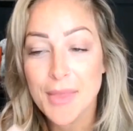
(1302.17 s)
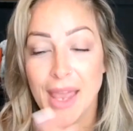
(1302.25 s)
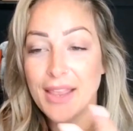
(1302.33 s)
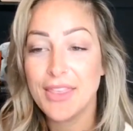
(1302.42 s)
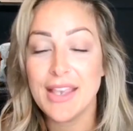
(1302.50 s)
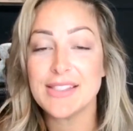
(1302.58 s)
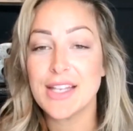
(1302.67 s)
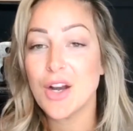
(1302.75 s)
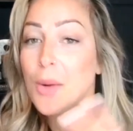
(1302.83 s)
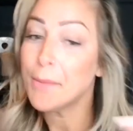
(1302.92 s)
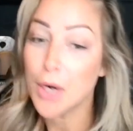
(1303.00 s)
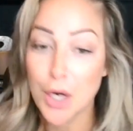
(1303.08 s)
like things
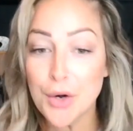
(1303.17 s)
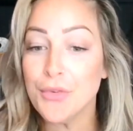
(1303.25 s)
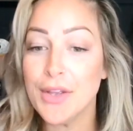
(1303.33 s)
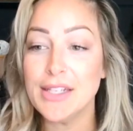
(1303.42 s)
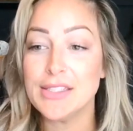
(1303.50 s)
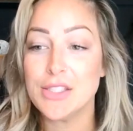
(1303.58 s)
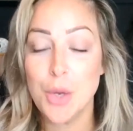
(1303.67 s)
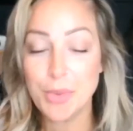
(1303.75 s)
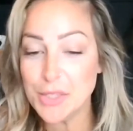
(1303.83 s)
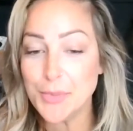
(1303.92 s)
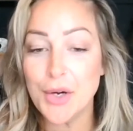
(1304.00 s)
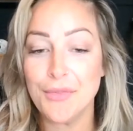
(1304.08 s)
that aren't perfect.
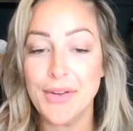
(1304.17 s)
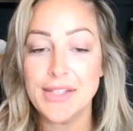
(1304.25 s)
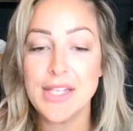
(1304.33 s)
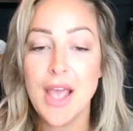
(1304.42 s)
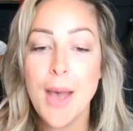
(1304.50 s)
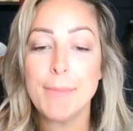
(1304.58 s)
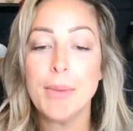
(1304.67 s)
Nobody's perfect.